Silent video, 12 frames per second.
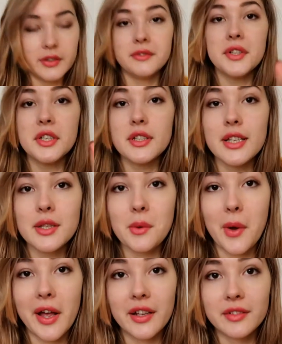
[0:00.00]
which is this
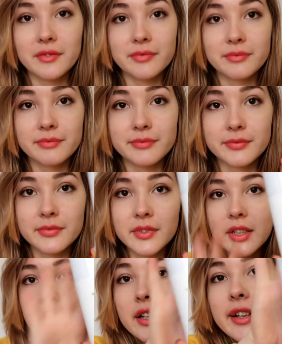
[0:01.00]
one.
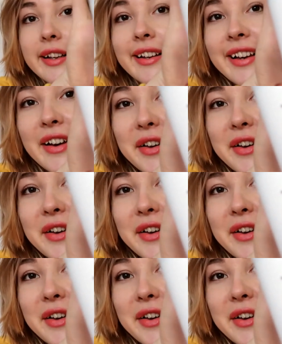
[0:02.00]
Look how